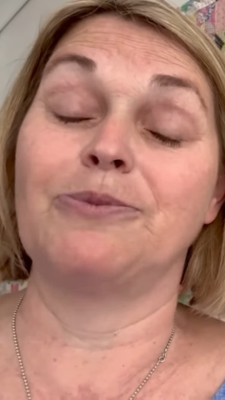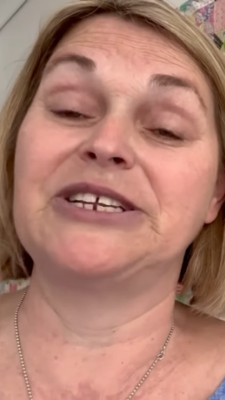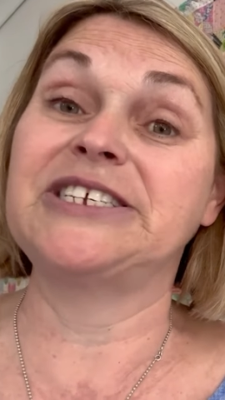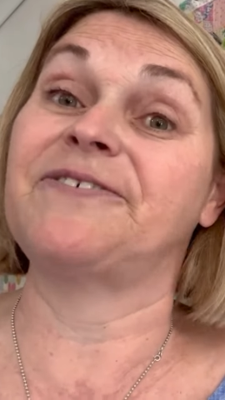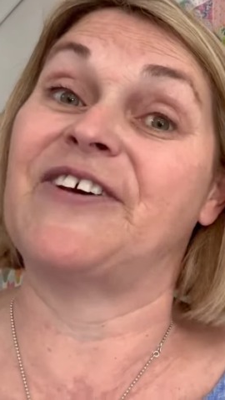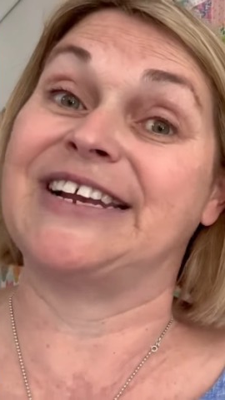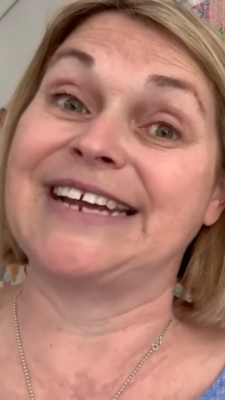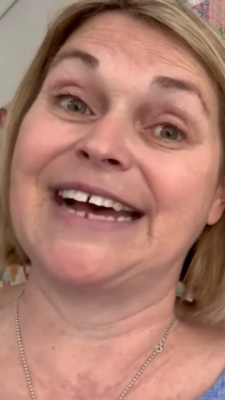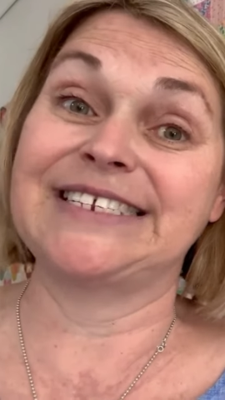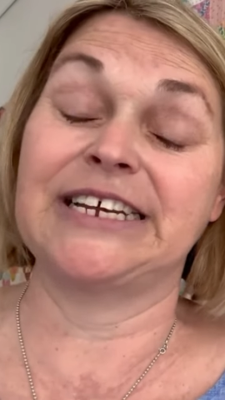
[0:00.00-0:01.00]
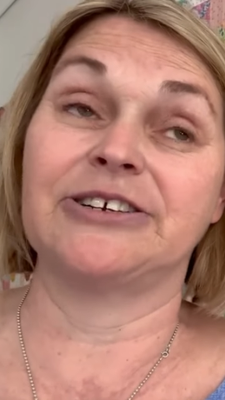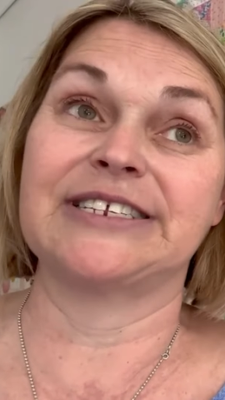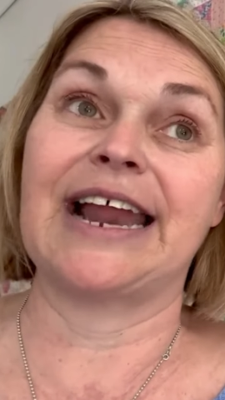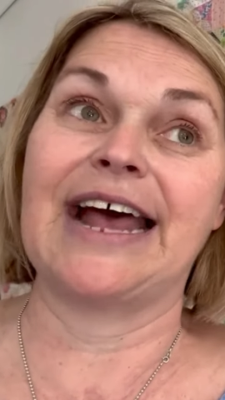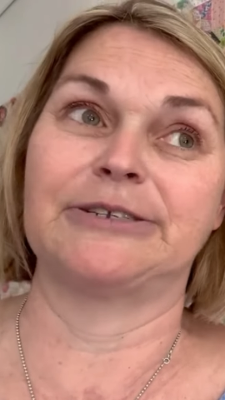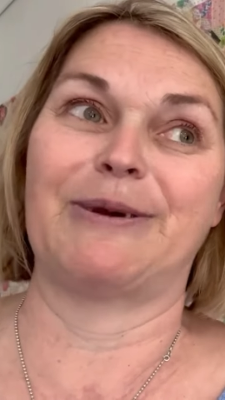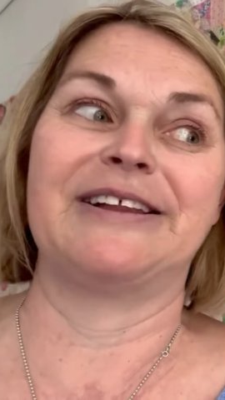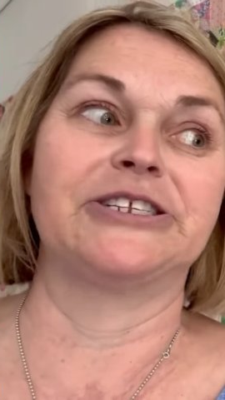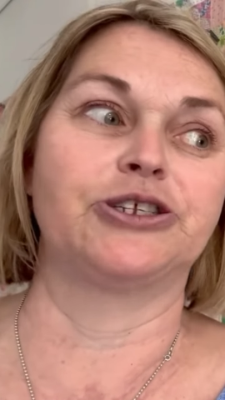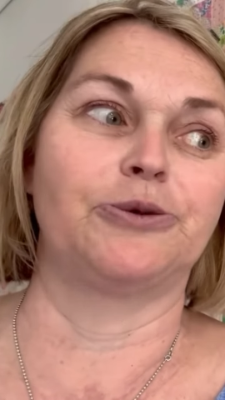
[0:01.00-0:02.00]
which is fantastic because it has
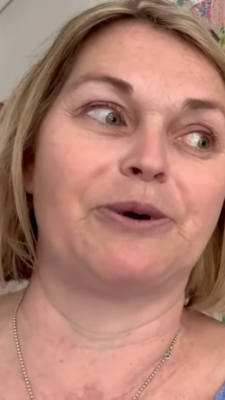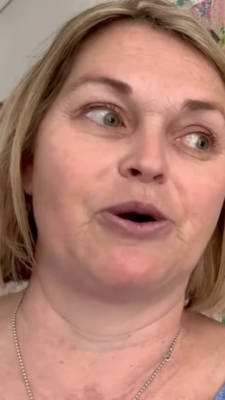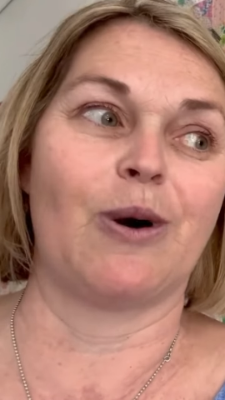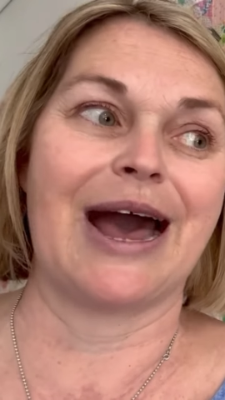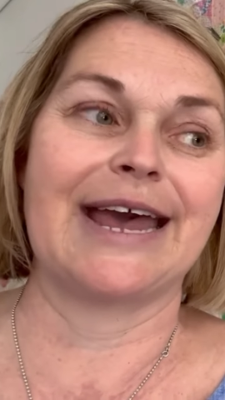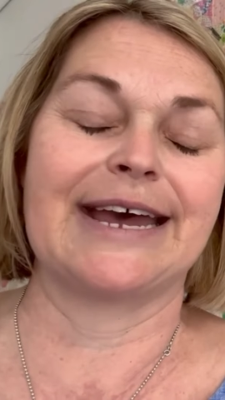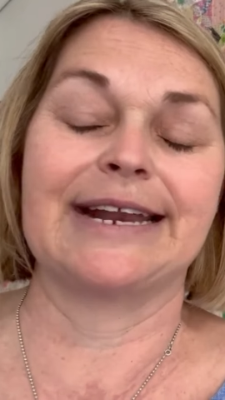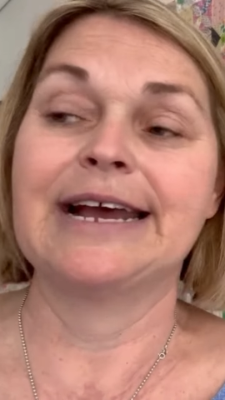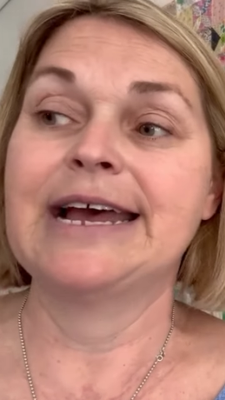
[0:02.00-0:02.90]
been super quiet